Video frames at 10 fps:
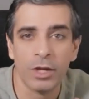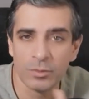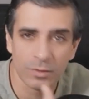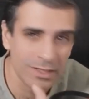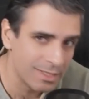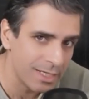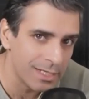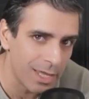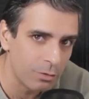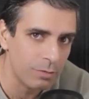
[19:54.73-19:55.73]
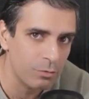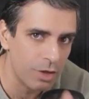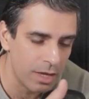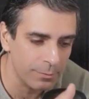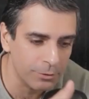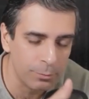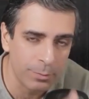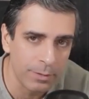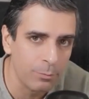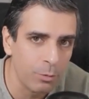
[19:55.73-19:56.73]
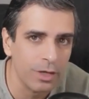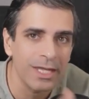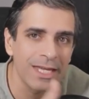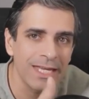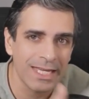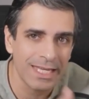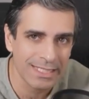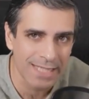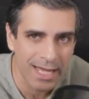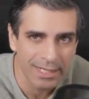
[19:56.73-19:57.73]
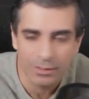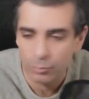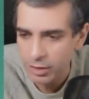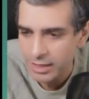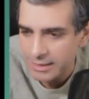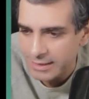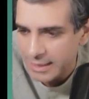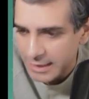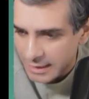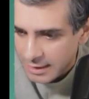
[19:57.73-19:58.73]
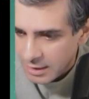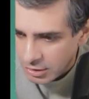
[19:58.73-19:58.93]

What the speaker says: because with the single outcome, you're able to pinpoint exactly what it is they need.